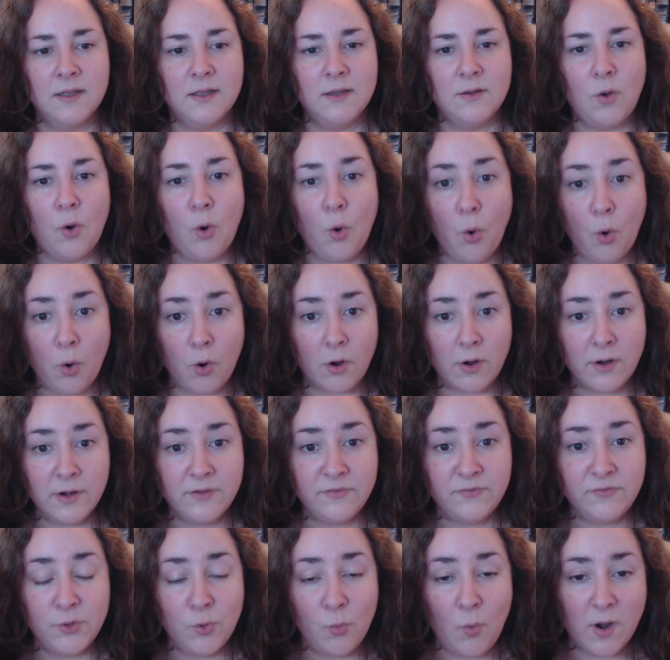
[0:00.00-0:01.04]
Or
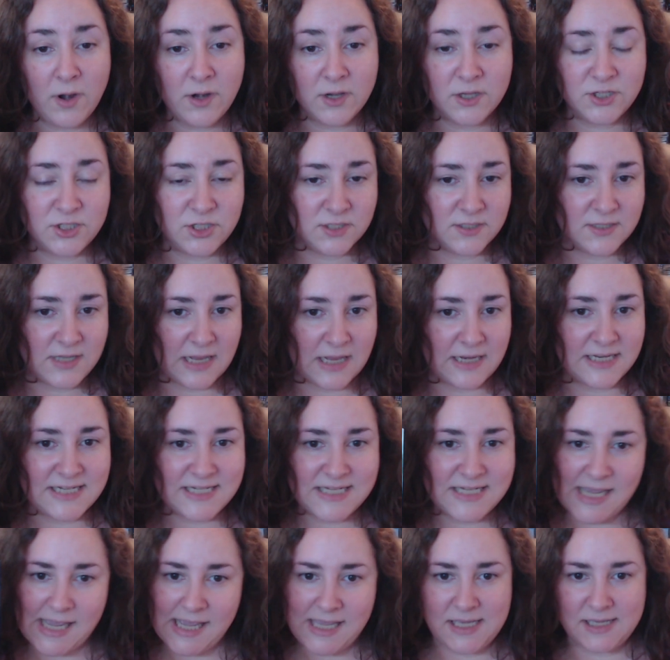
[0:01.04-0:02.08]
if you want just a
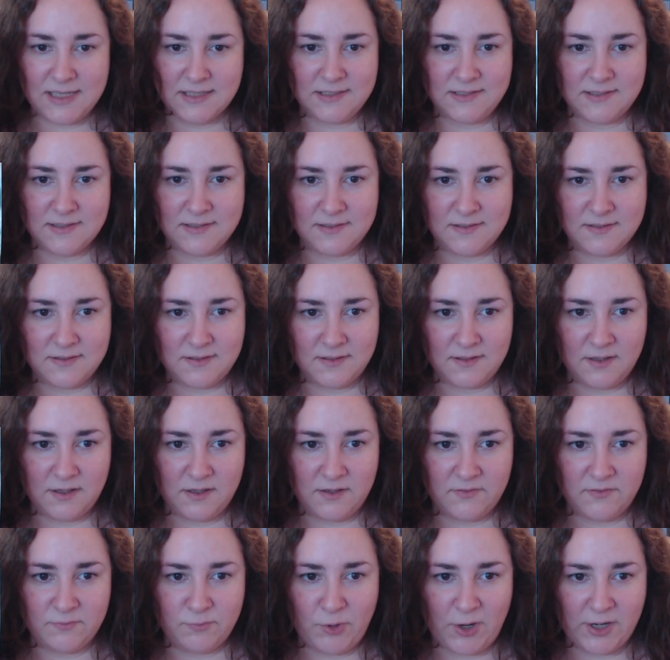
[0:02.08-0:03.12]
taste
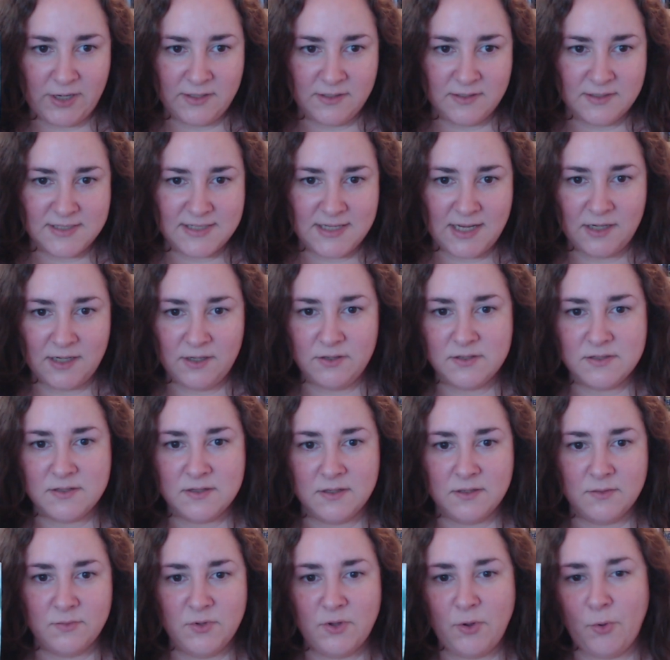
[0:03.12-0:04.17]
of Brandon Sanderson,
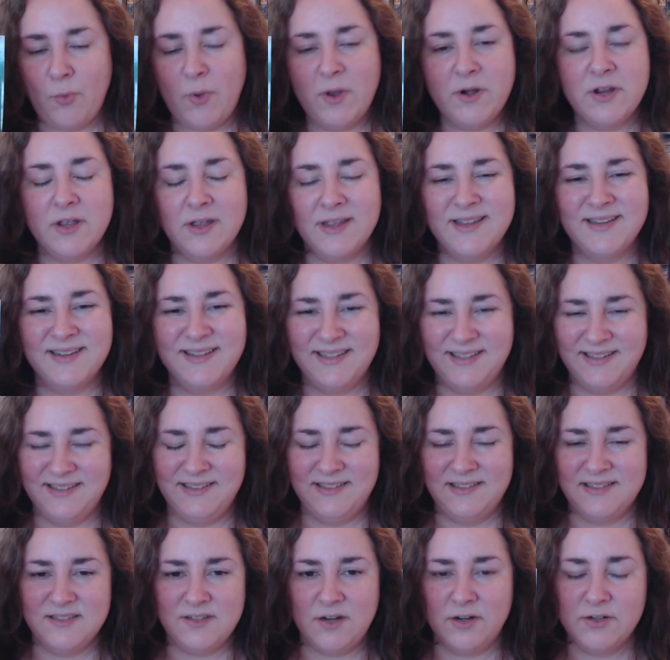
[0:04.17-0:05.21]
you don't want to
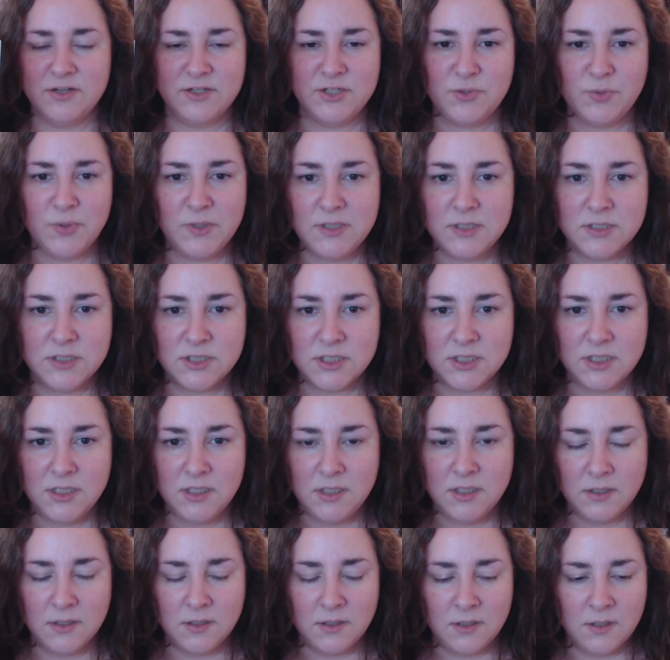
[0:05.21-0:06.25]
start a trilogy,
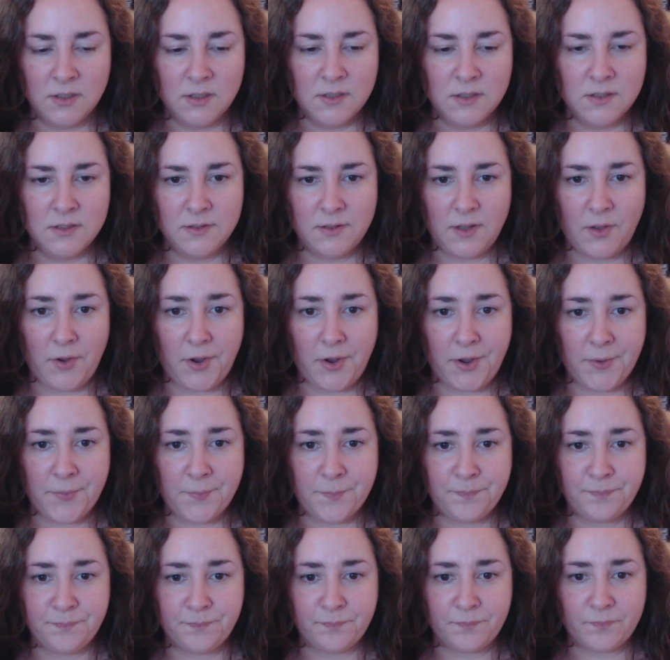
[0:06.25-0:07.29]

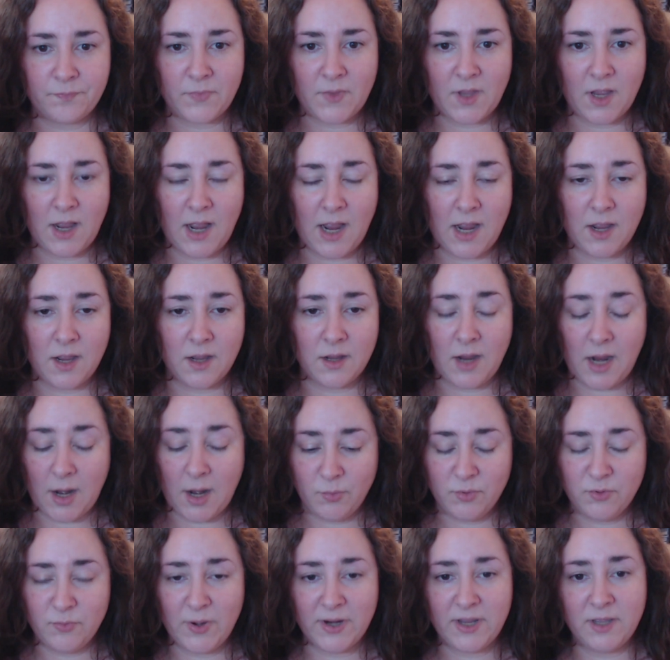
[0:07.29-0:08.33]
I
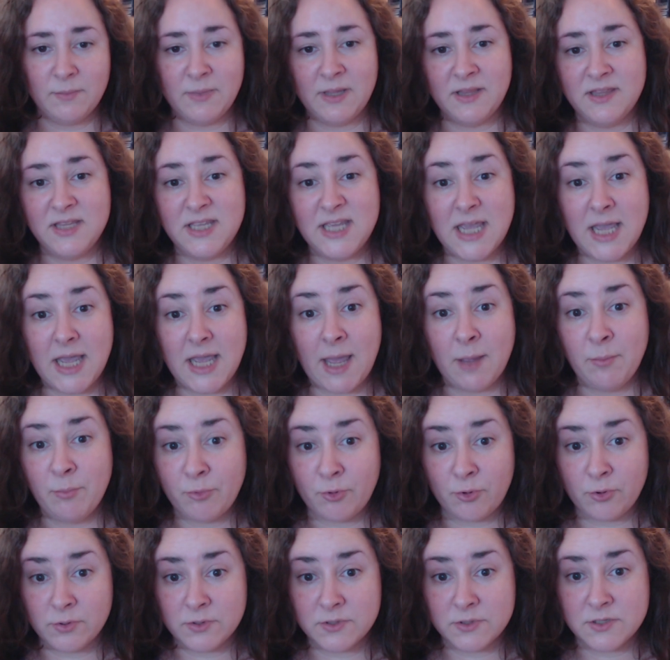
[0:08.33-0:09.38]
would recommend The
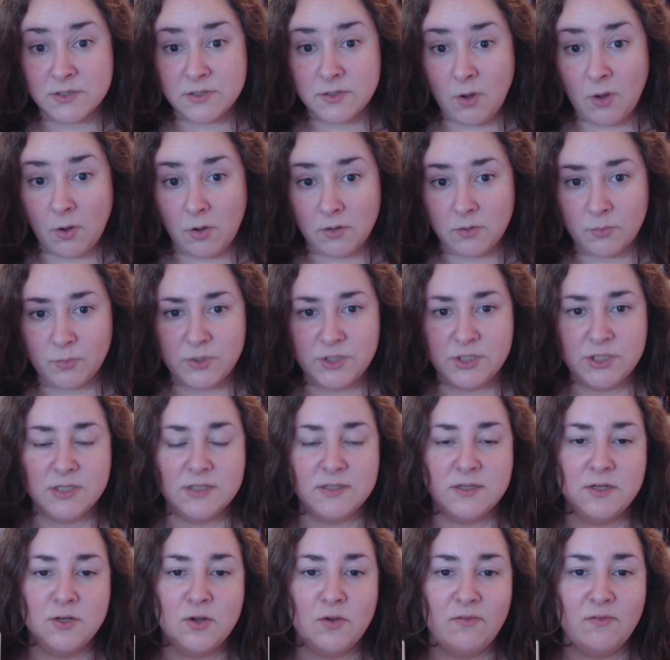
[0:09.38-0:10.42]
Emperor's Soul, which is
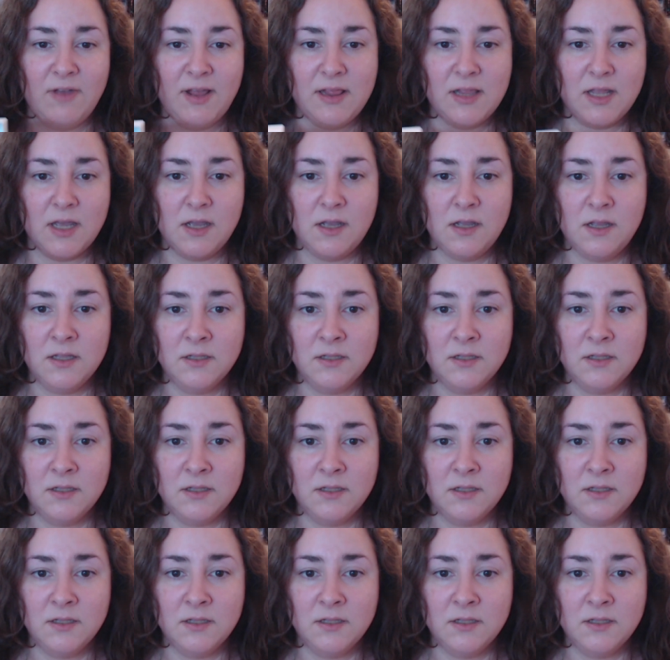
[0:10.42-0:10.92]
a novella.